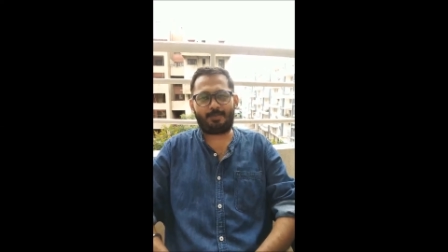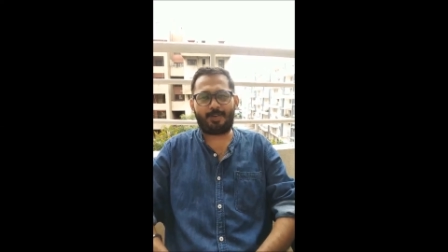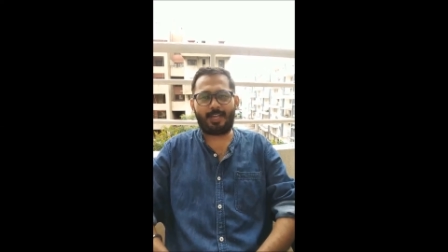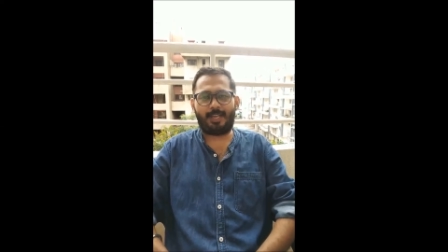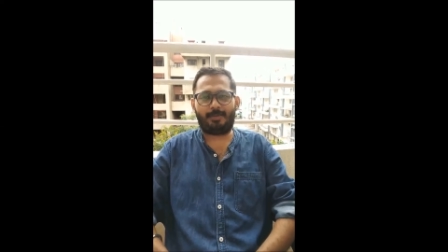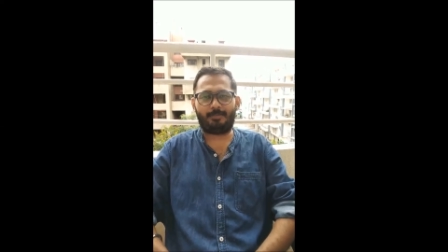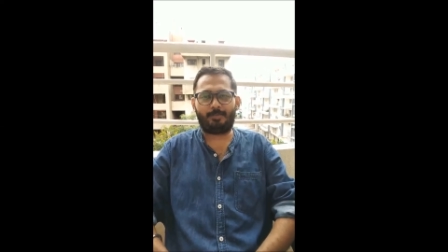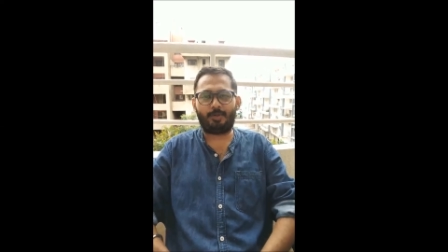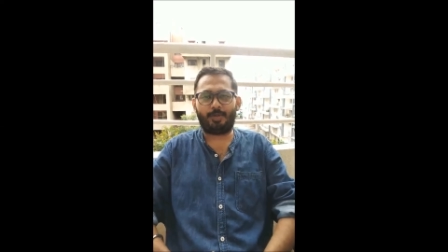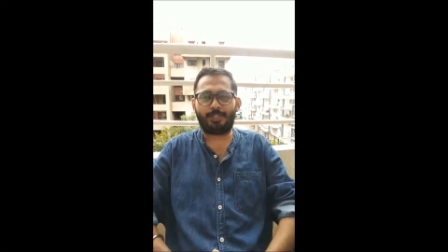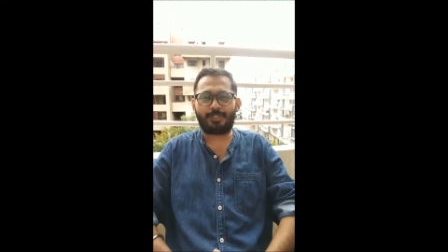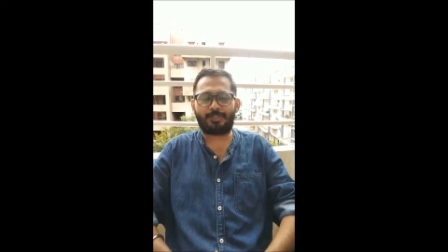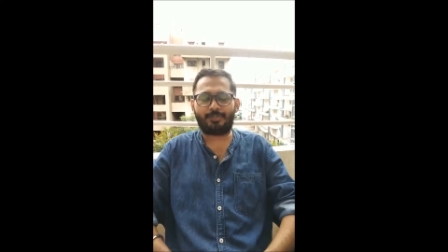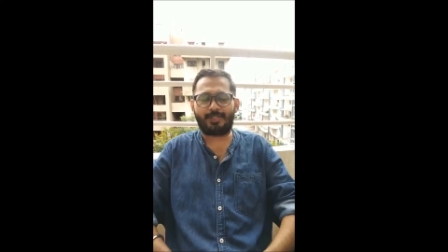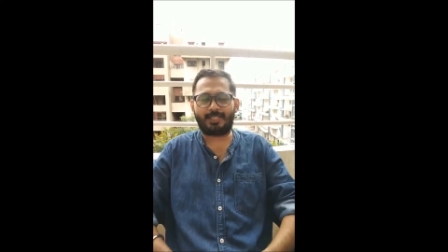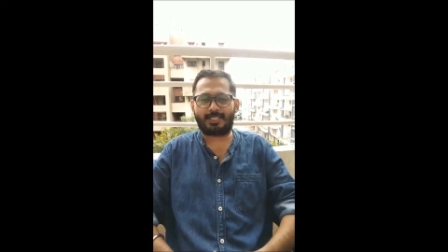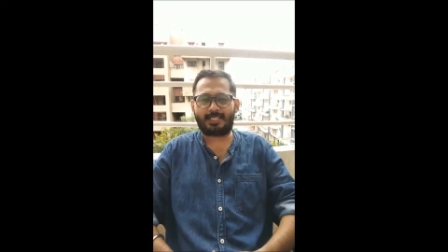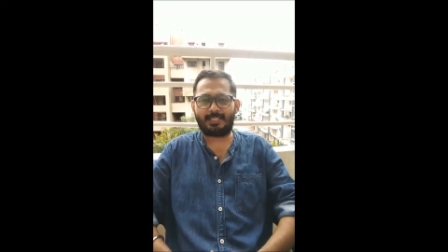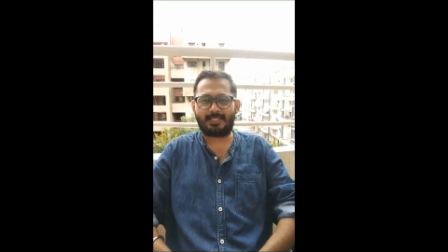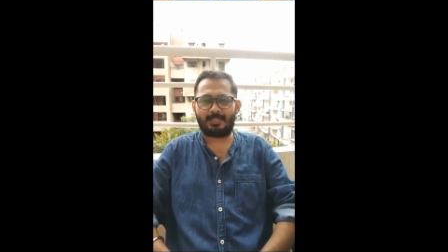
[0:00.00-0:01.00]
Today I am going
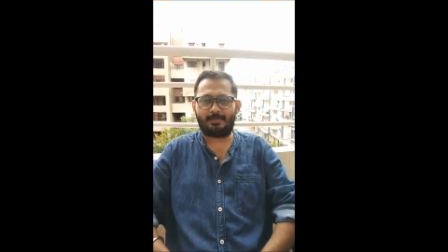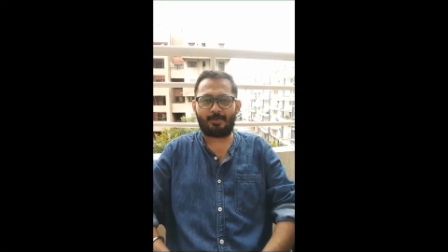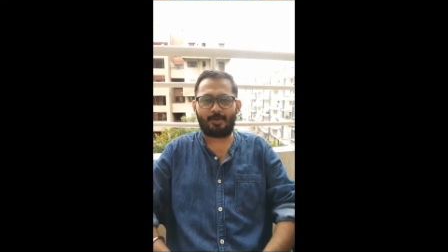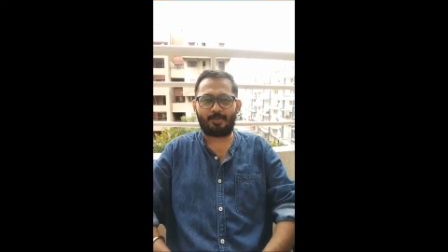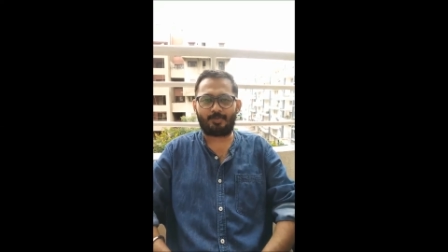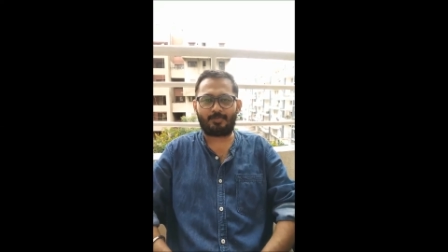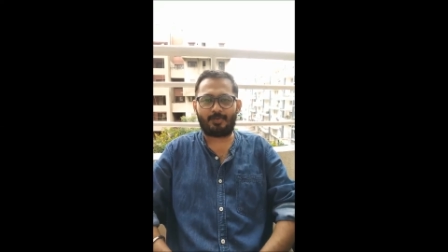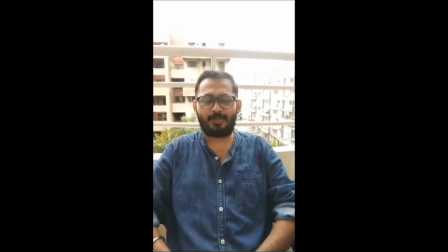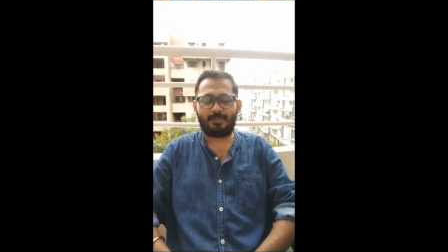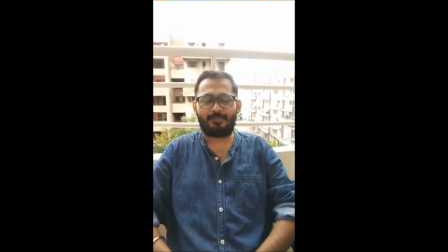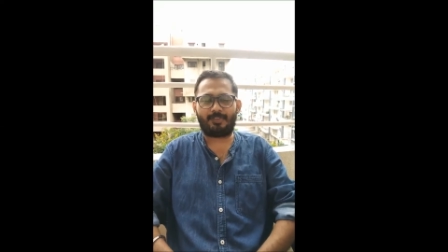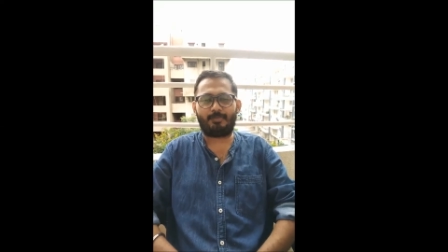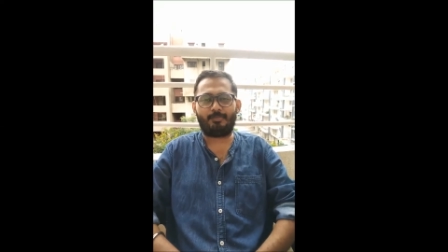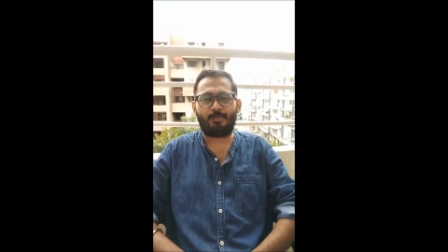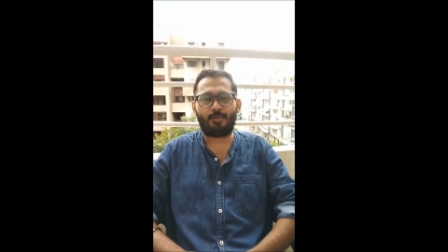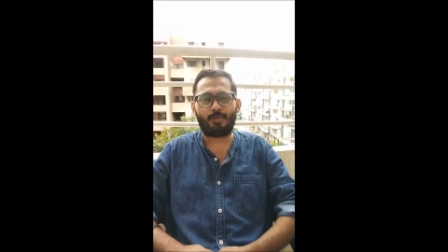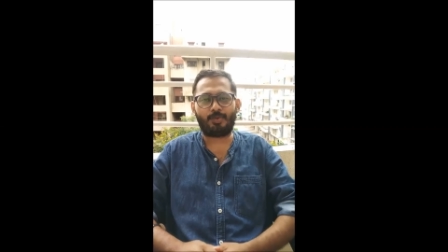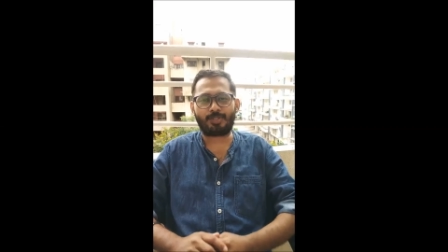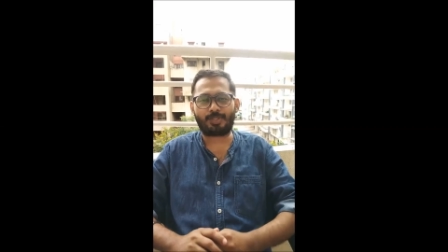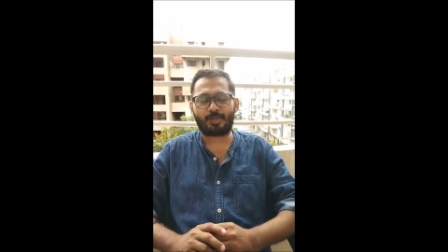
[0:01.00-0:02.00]
to discuss about one of the
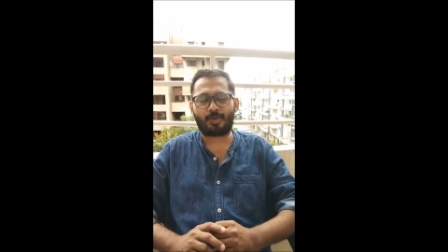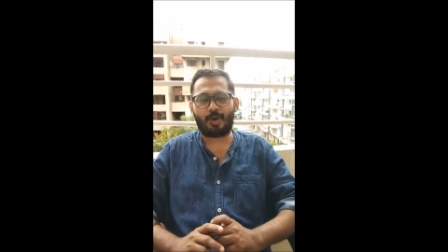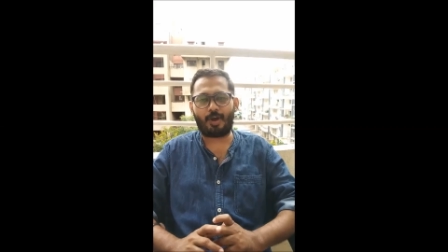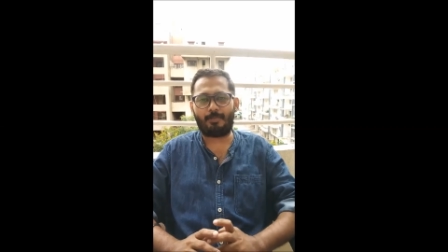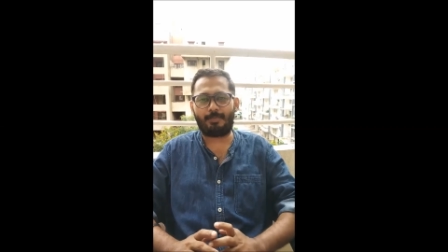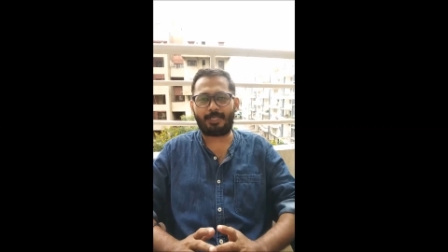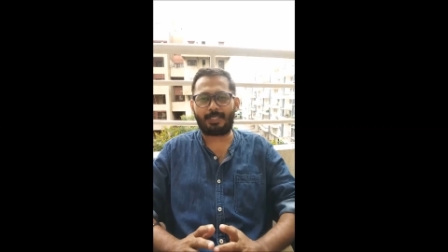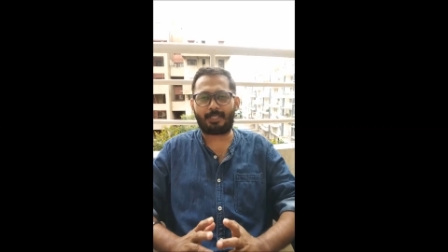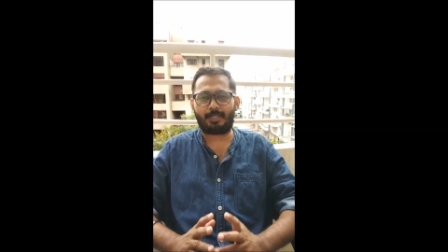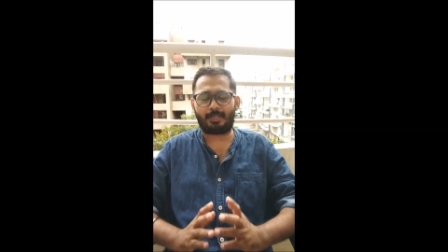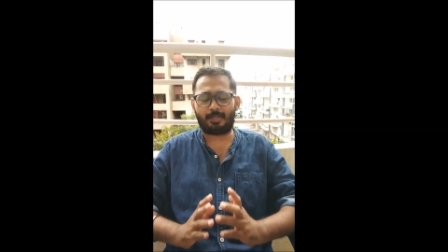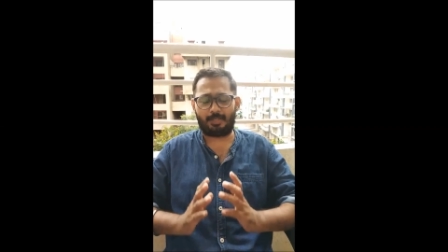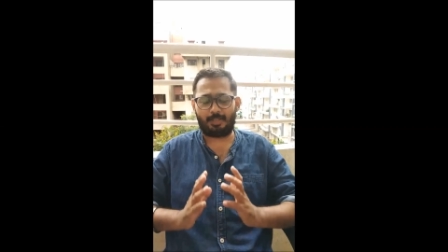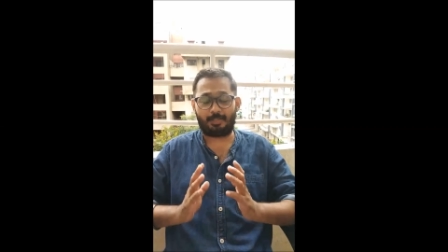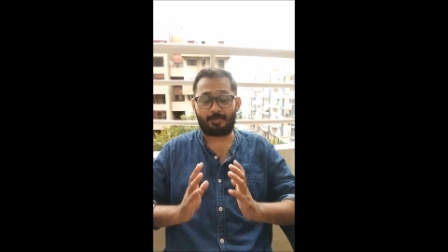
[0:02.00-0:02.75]
most common